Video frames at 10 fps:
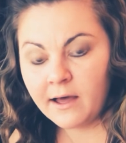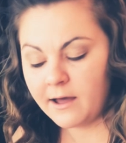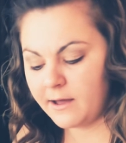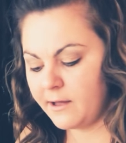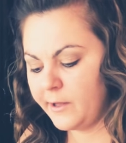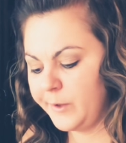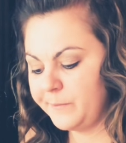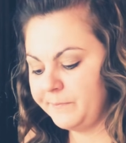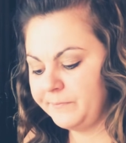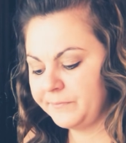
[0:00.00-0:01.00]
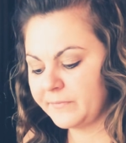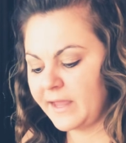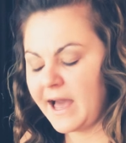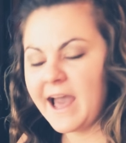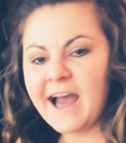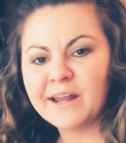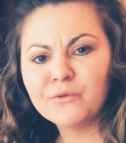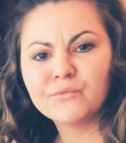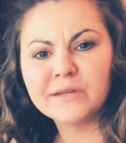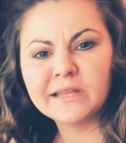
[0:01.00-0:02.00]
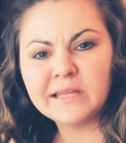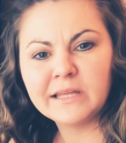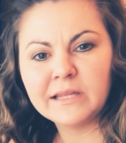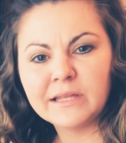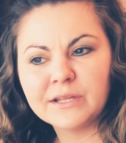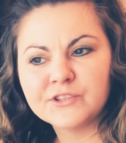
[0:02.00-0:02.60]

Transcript: Um, I had a really